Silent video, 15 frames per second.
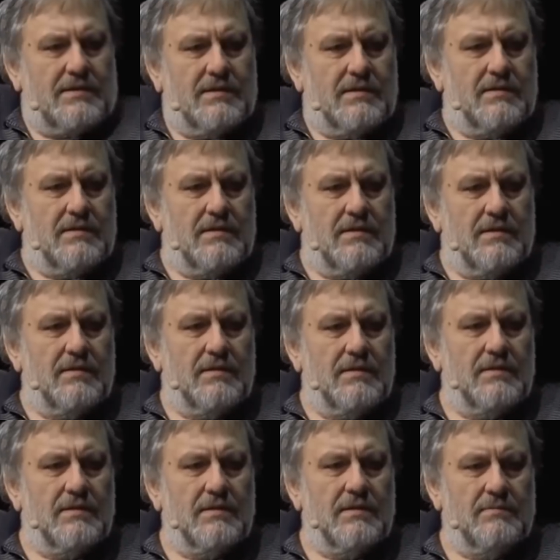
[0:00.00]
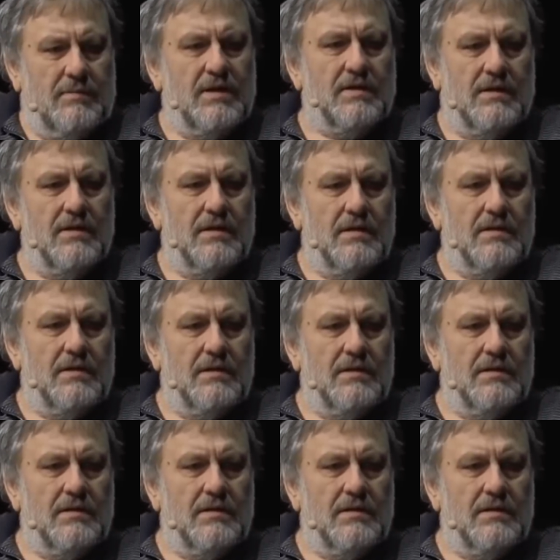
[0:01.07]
Well, yeah, your question seemed to